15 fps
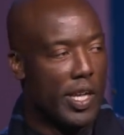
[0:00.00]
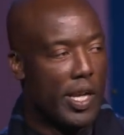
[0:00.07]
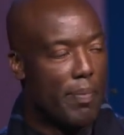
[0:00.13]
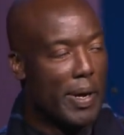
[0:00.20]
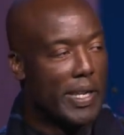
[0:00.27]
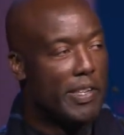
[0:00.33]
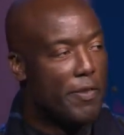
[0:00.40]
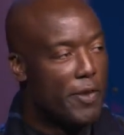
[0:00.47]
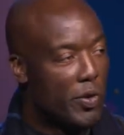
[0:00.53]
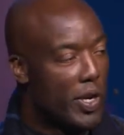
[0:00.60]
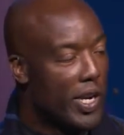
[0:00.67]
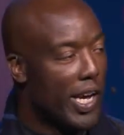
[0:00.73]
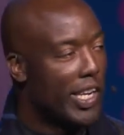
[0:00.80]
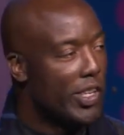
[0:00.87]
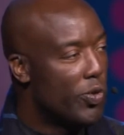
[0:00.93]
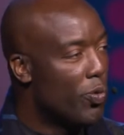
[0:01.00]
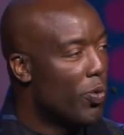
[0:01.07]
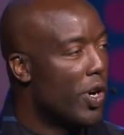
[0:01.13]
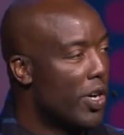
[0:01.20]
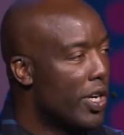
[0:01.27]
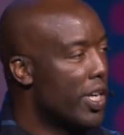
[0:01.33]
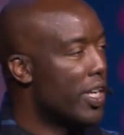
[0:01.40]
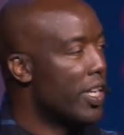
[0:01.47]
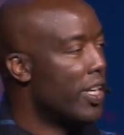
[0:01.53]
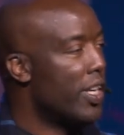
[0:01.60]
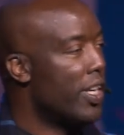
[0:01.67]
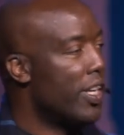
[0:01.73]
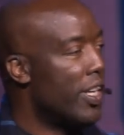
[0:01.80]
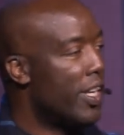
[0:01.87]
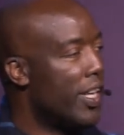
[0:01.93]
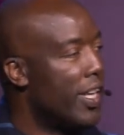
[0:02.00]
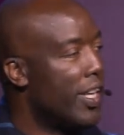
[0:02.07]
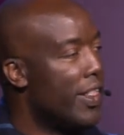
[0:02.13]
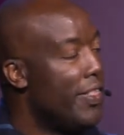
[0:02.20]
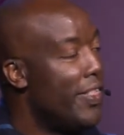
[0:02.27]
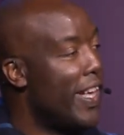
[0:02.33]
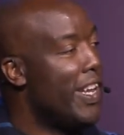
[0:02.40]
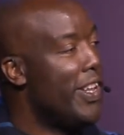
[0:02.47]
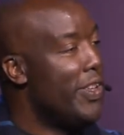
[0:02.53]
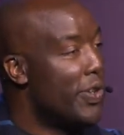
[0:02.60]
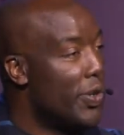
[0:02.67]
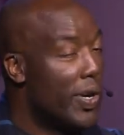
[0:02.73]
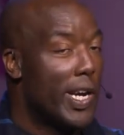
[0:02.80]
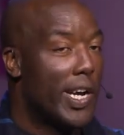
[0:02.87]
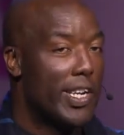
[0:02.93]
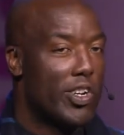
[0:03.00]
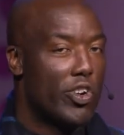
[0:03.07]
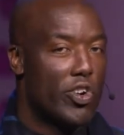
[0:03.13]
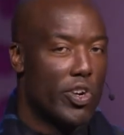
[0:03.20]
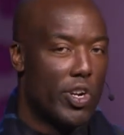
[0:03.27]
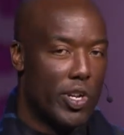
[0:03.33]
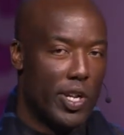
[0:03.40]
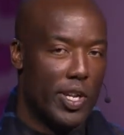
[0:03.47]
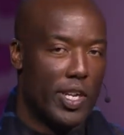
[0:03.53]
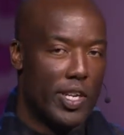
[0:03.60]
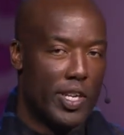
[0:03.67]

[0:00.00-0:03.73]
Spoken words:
But if you can't walk, then you can crawl.